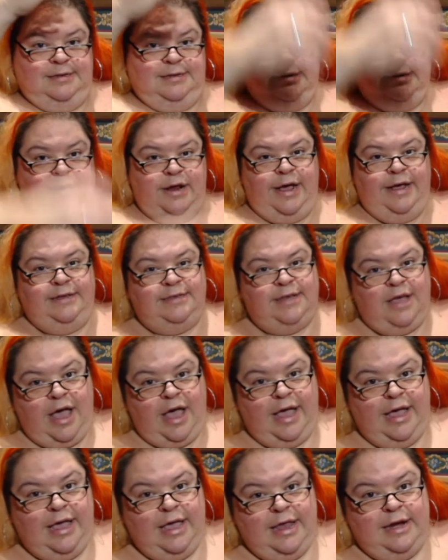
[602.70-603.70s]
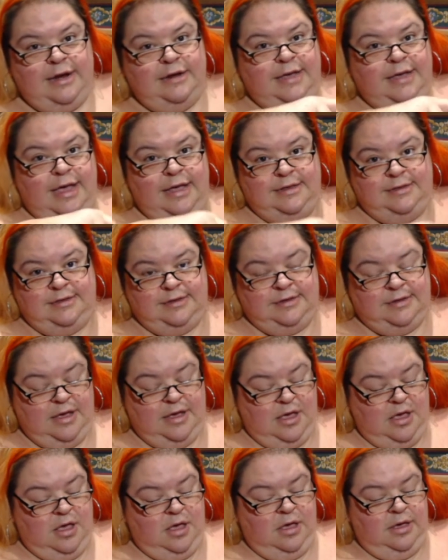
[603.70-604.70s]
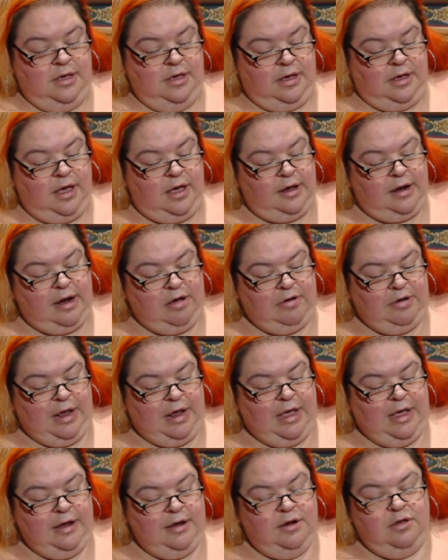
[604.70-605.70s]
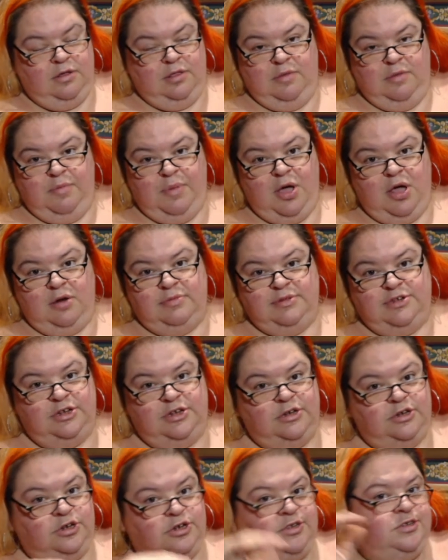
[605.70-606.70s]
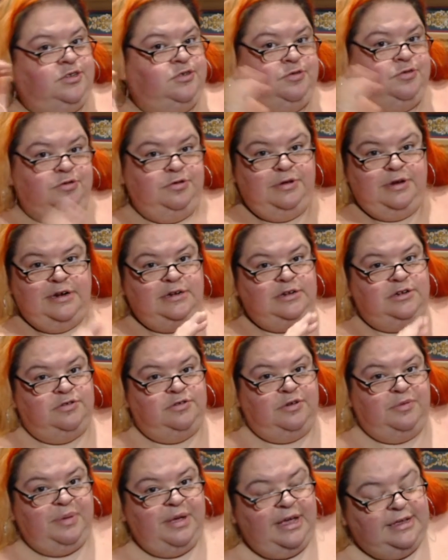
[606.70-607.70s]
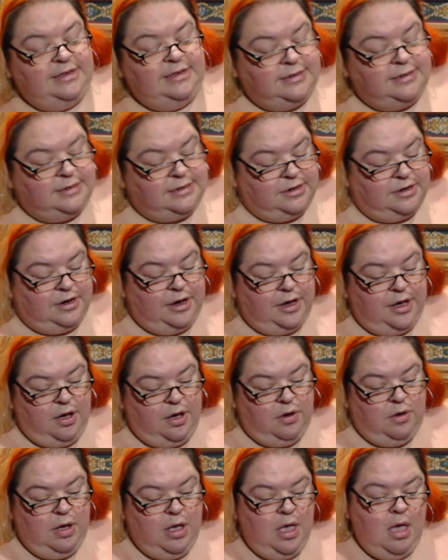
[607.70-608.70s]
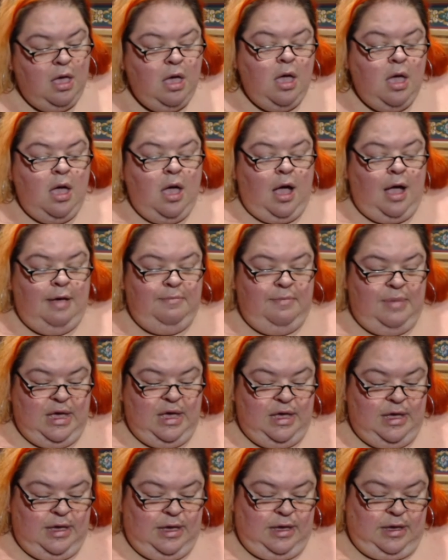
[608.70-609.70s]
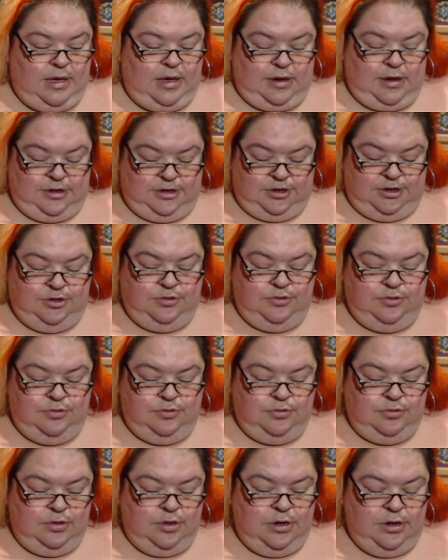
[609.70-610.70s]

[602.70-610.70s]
a nice height and it has a cut out end on the bottom, so you can just screw it into a base and it's good to go. I'm making 2